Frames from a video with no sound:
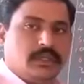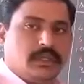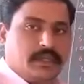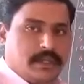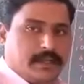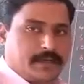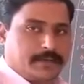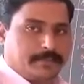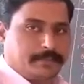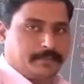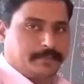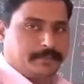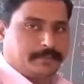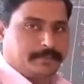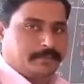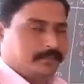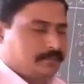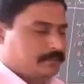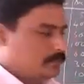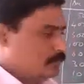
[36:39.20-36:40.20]
here
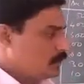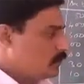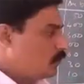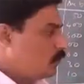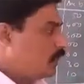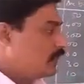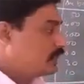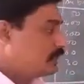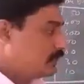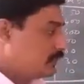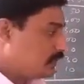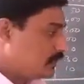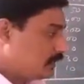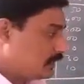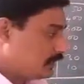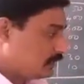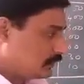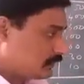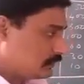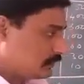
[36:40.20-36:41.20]
what it
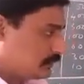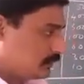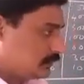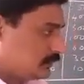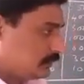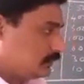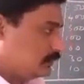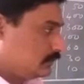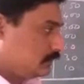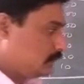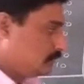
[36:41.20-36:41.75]
tells,